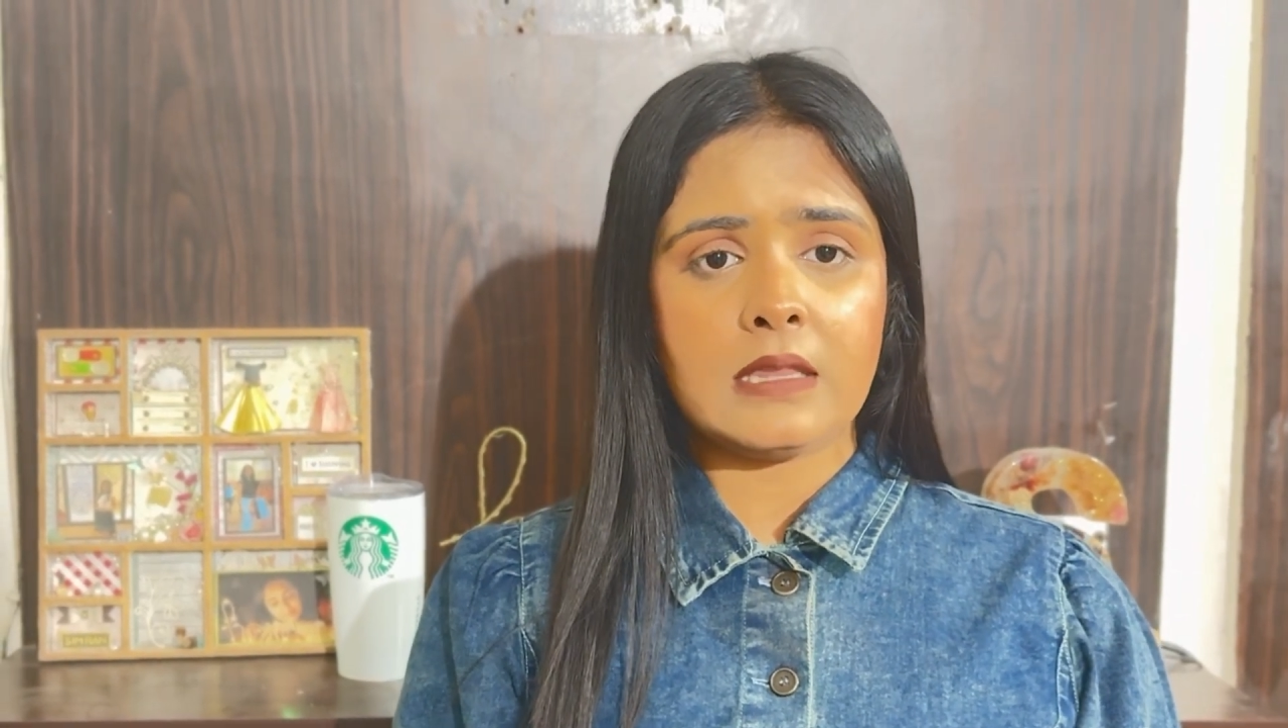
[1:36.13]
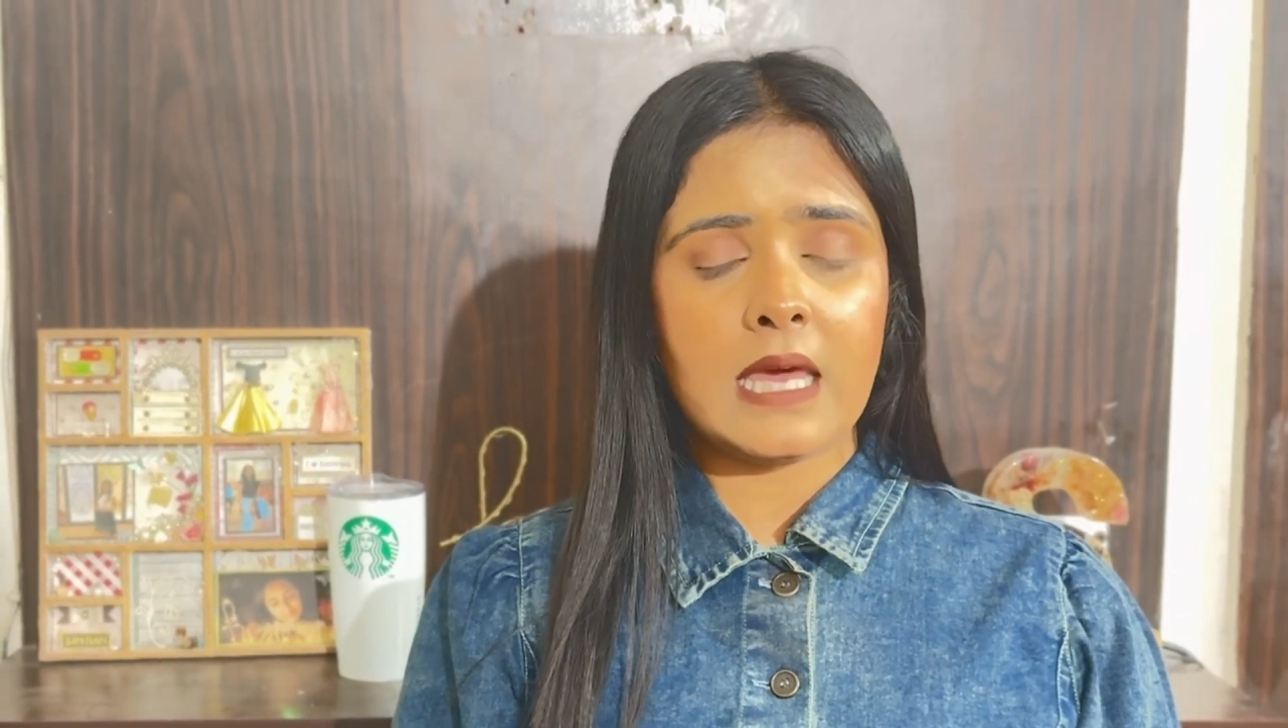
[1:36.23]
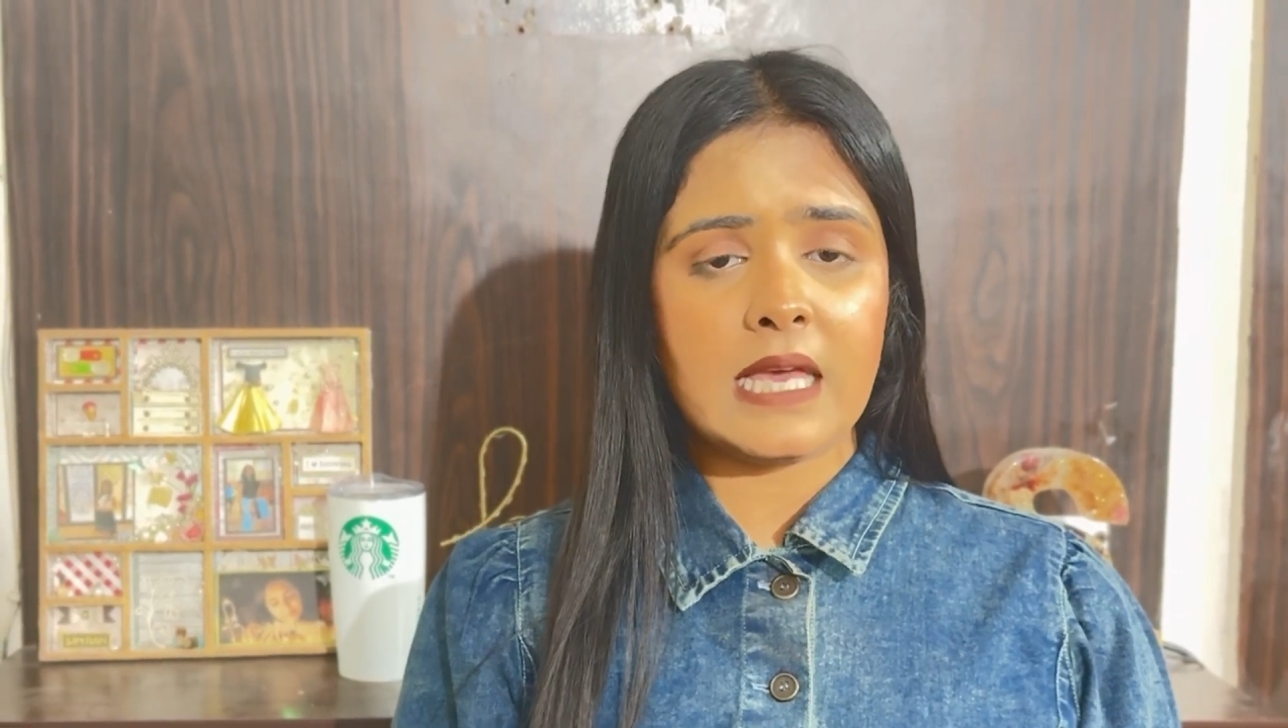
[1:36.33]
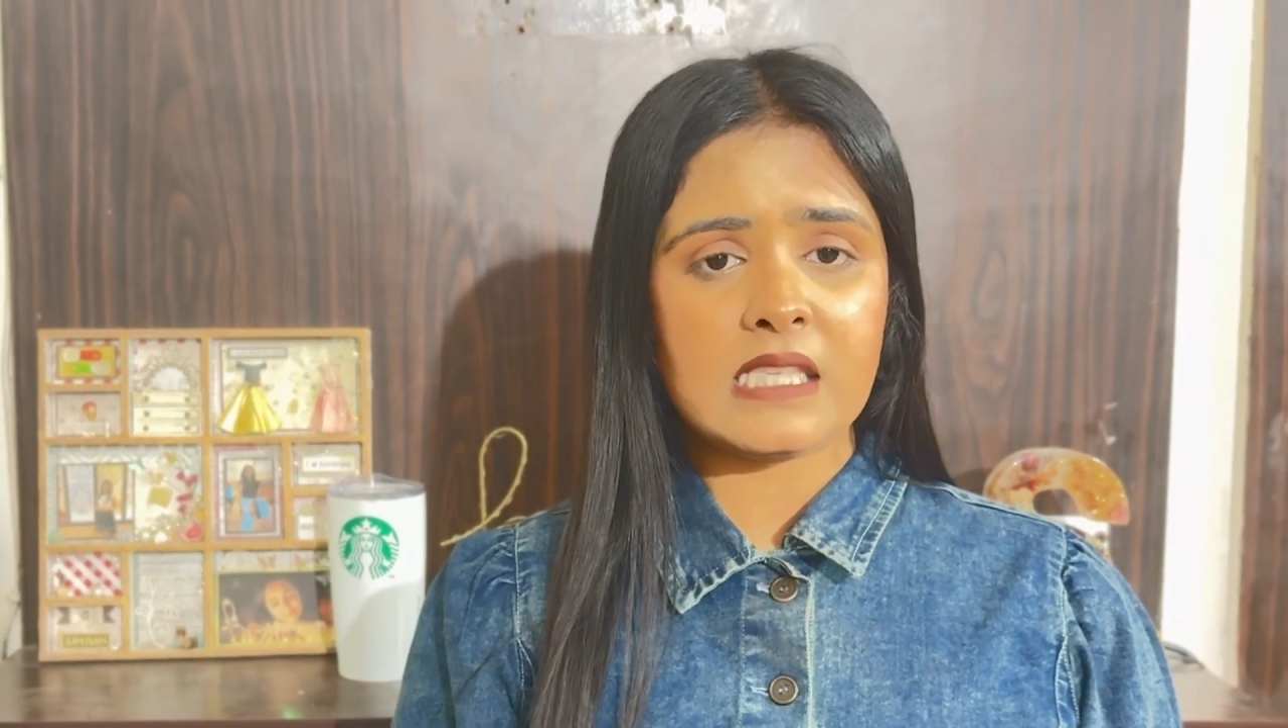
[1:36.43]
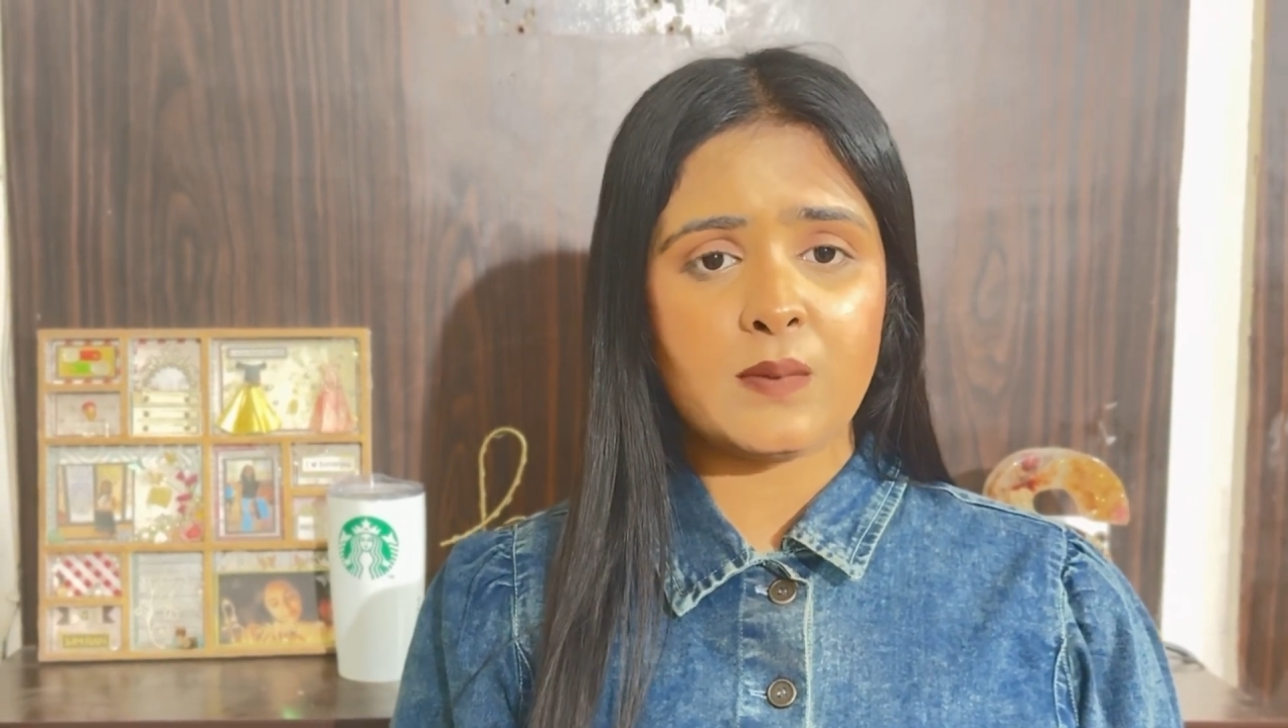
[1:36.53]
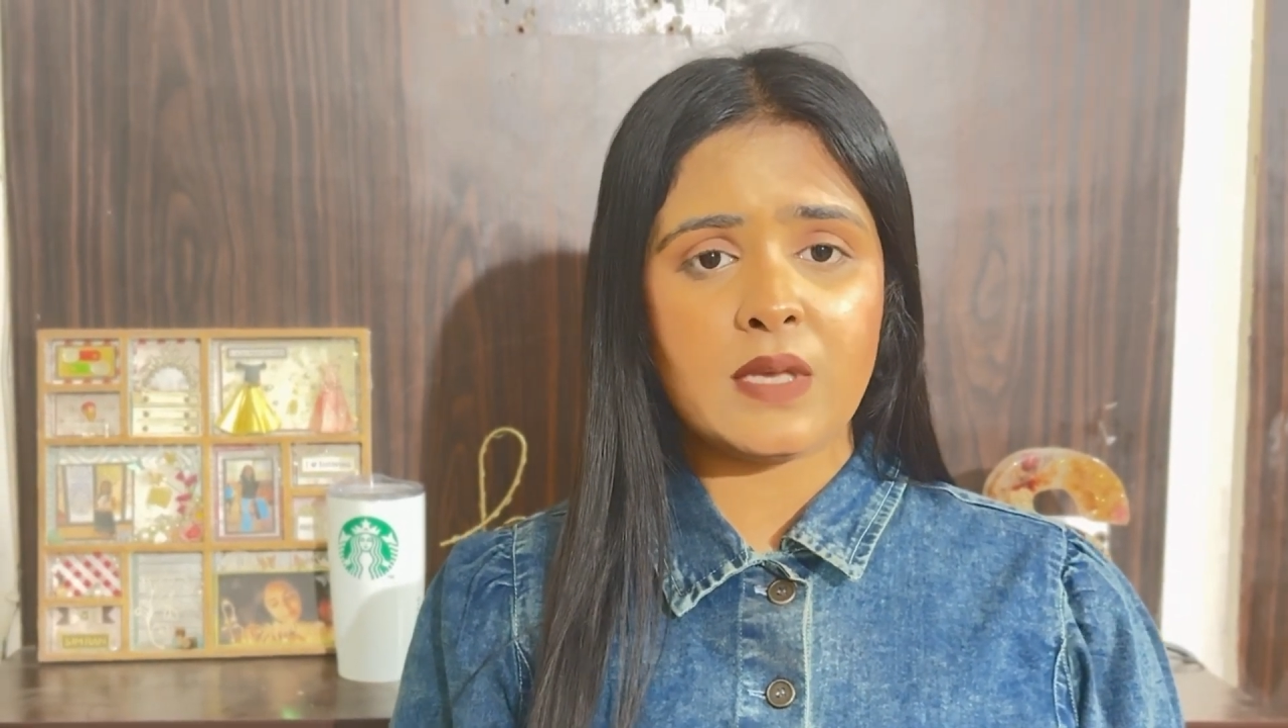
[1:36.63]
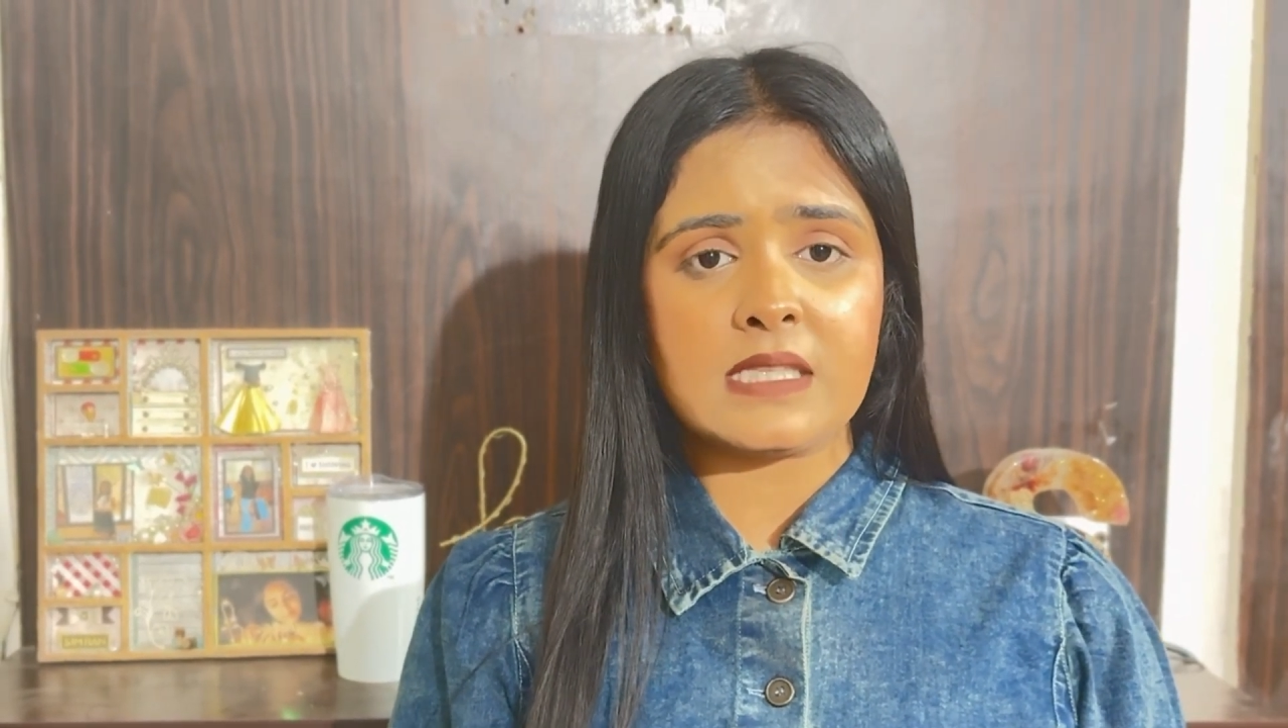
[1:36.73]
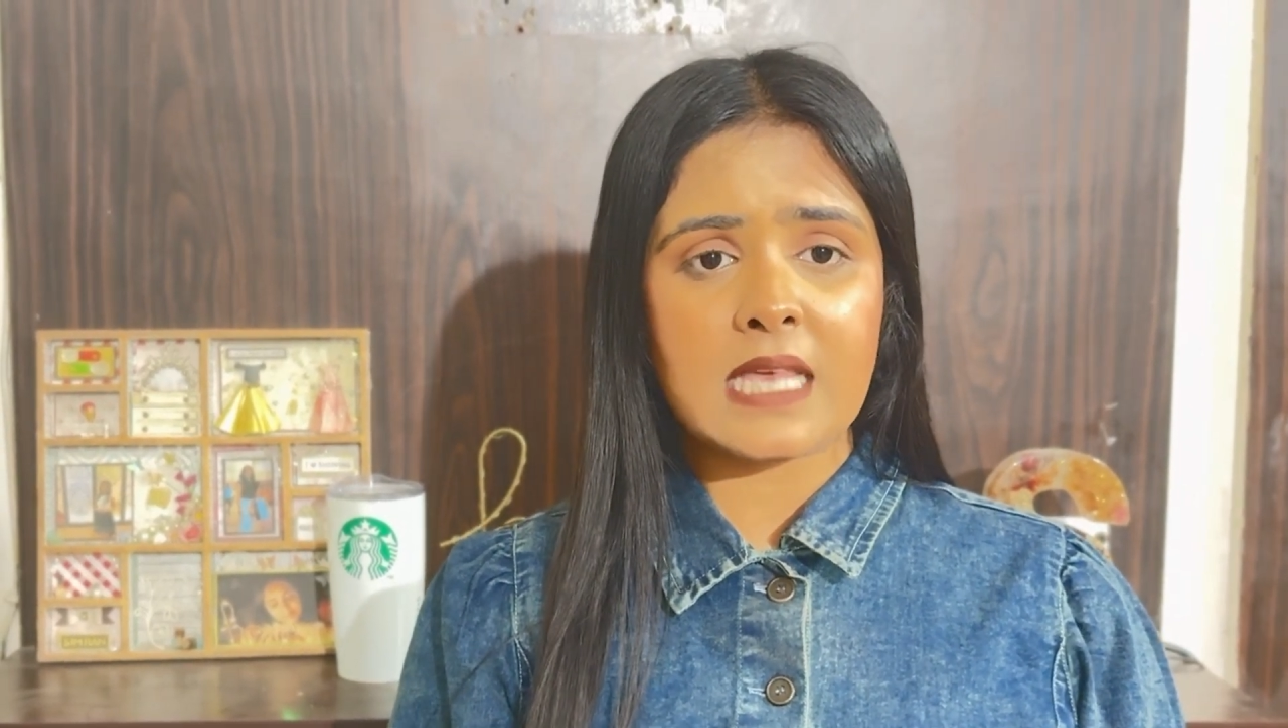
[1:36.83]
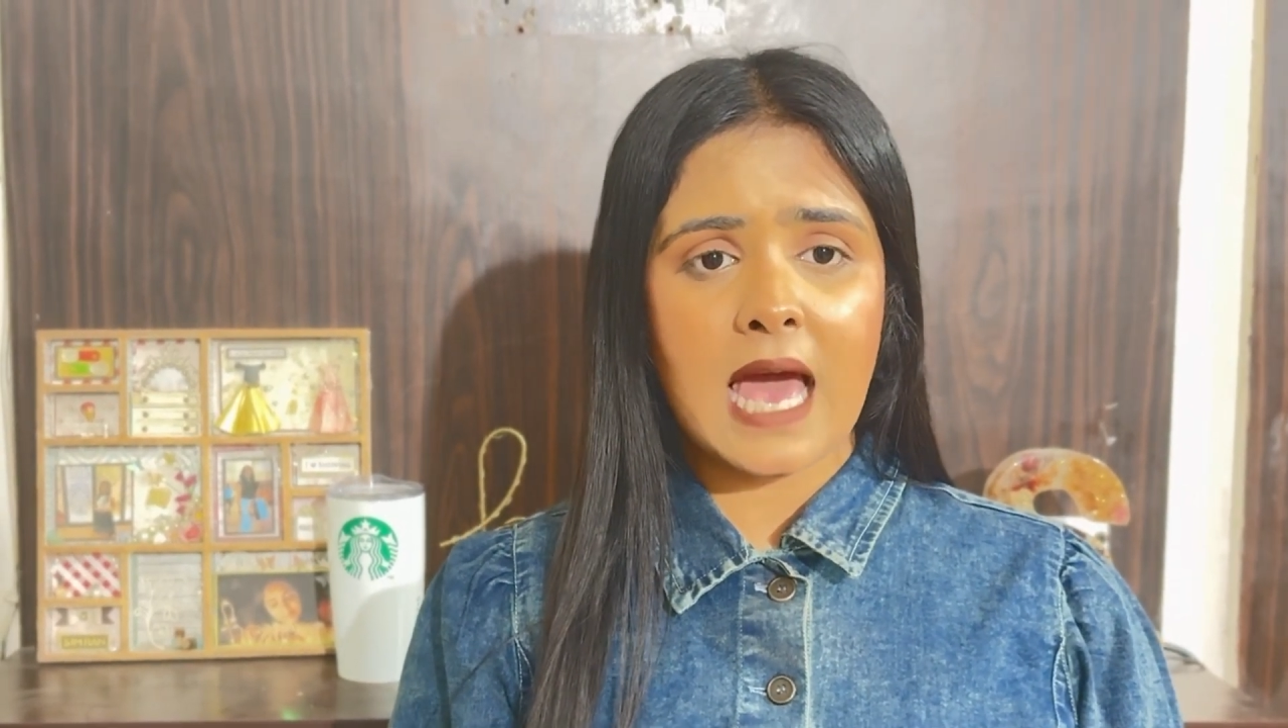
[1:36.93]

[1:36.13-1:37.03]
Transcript: the SMS